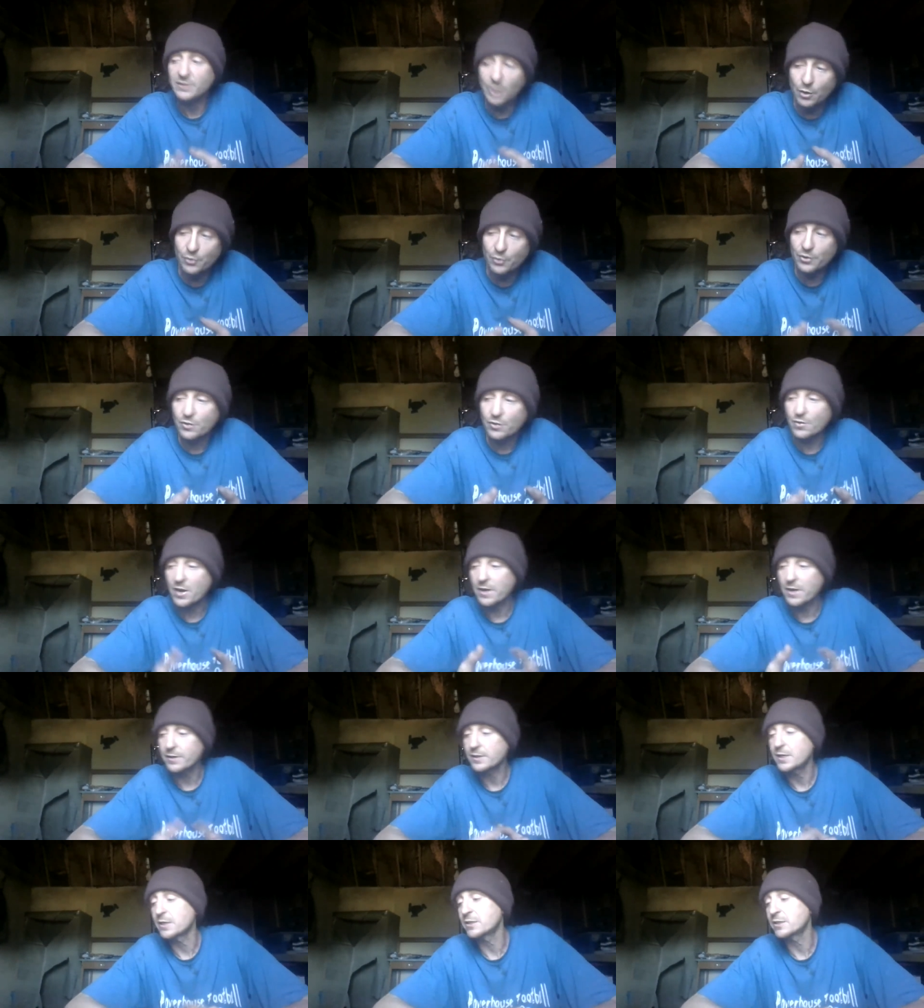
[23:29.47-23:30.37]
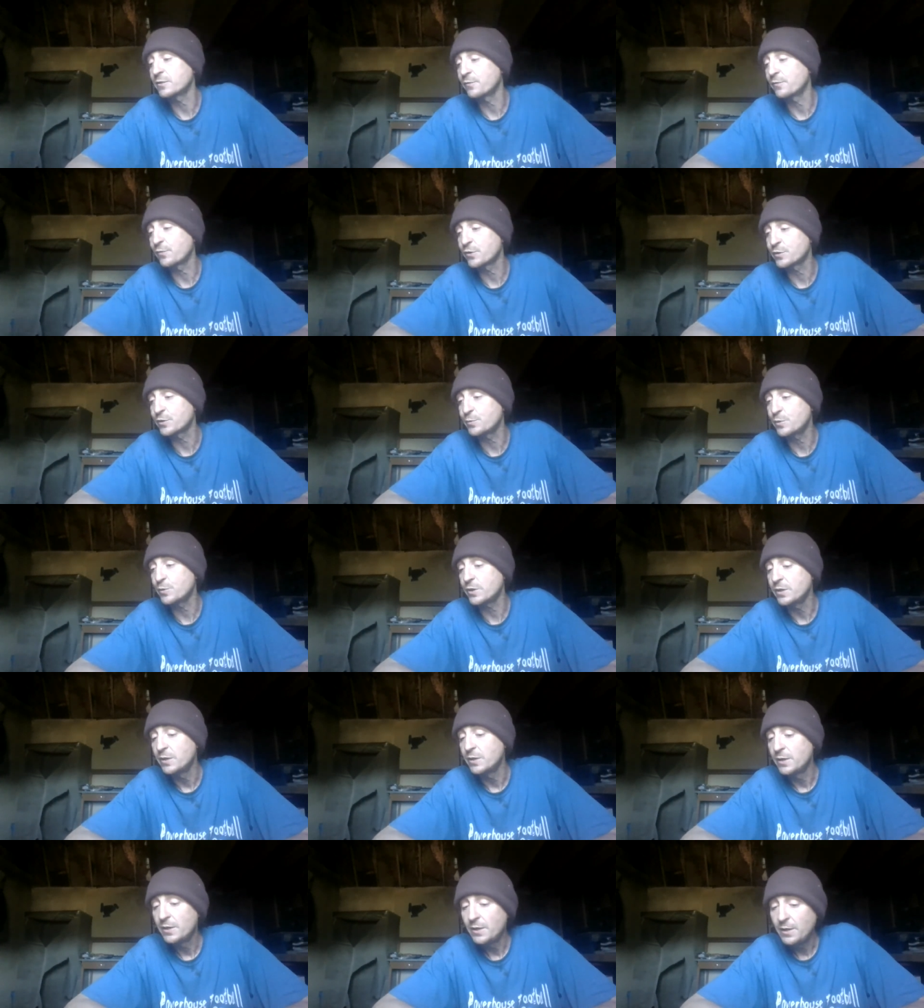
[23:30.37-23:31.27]
don't know how to catch the frisbee,
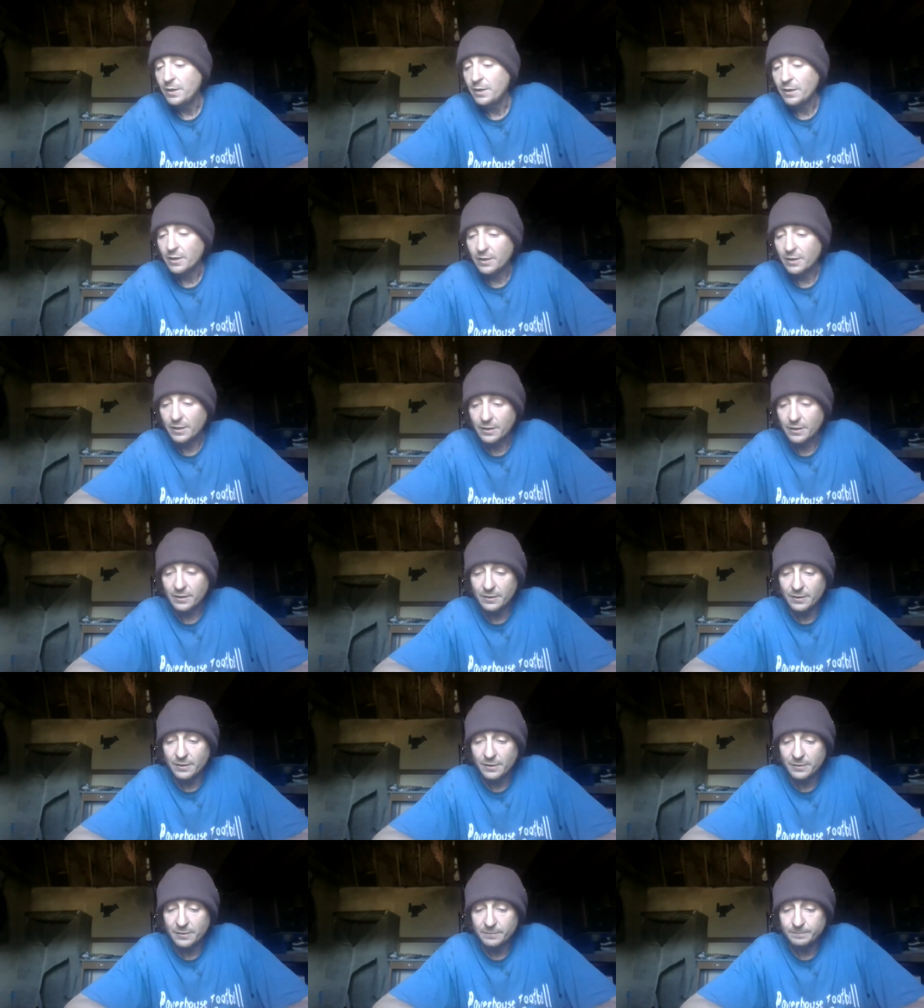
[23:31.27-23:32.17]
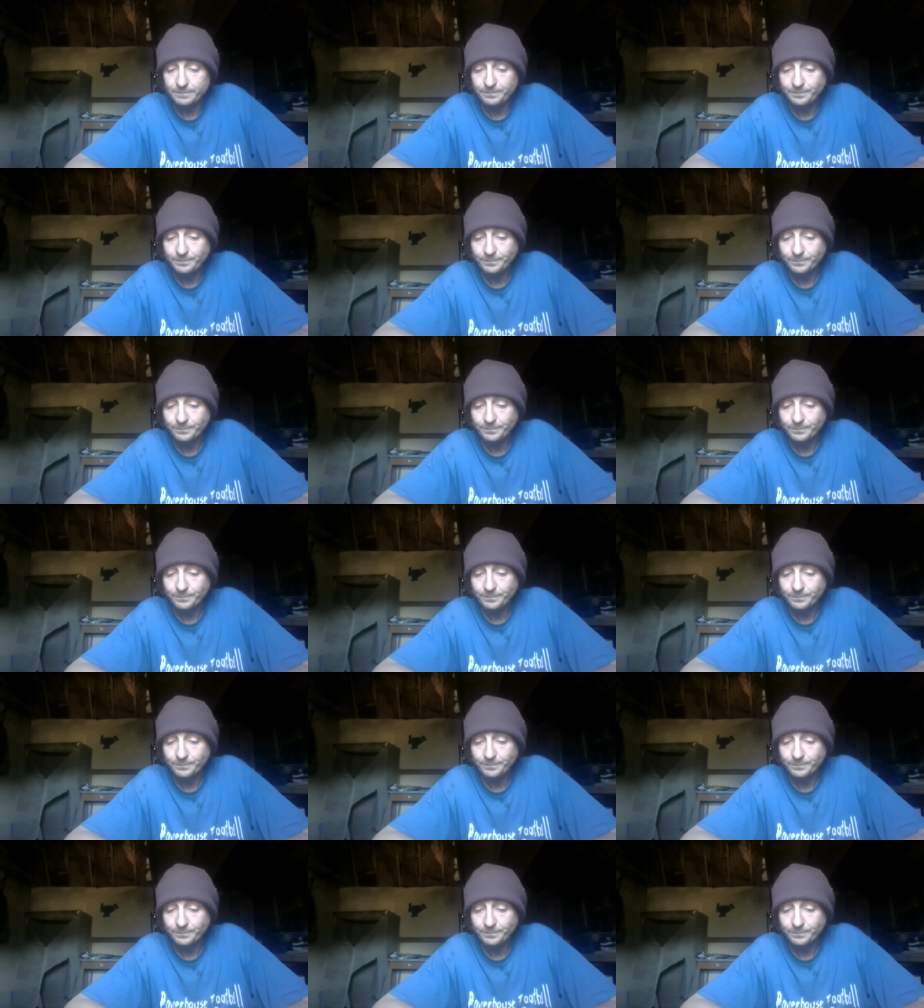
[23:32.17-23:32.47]
and um,